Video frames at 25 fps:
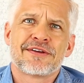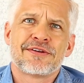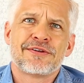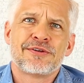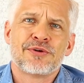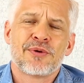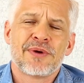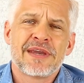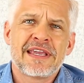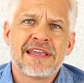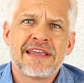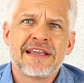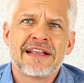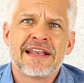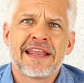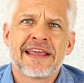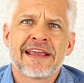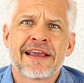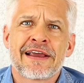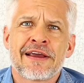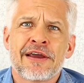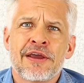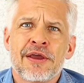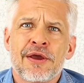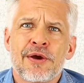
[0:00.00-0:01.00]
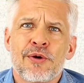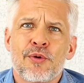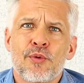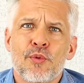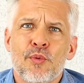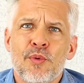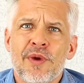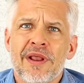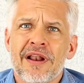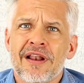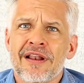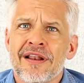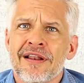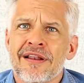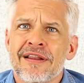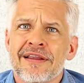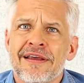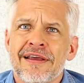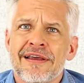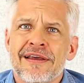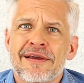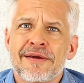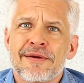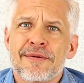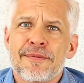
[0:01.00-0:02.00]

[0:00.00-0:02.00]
your healing will